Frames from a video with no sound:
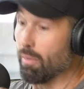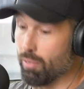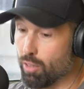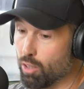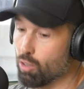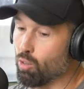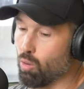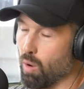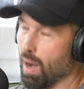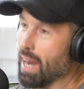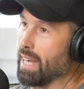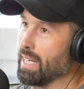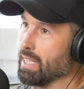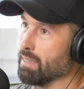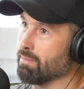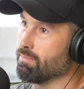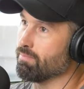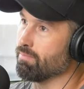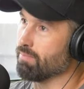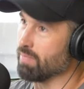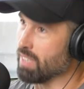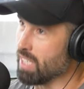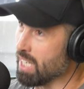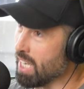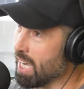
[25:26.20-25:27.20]
If you grate it.
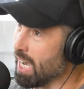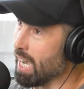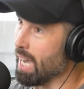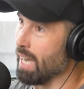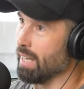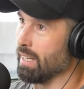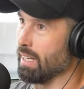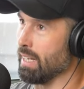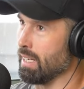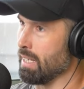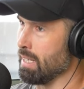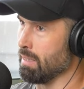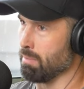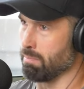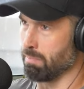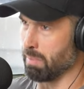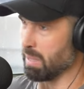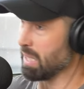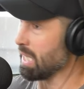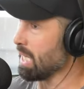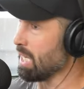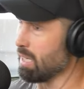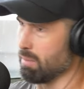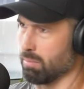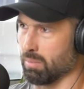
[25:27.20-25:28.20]
Yeah. And it
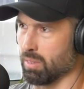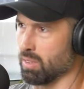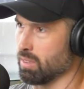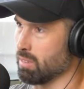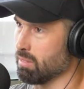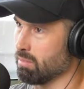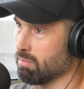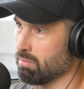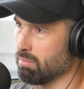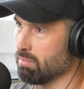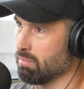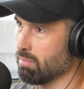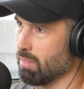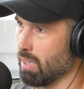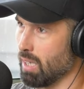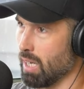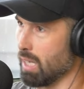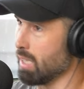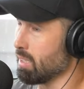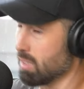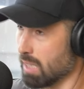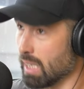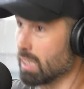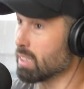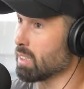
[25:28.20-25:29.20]
becomes,
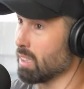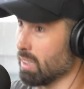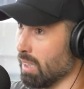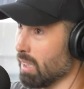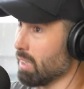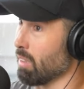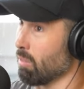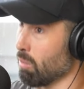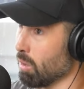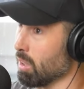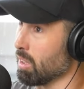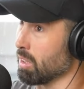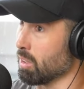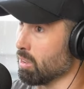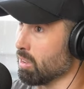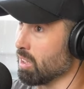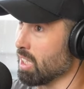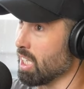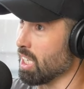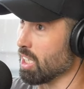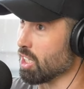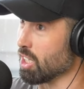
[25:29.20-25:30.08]
it's actually like a really good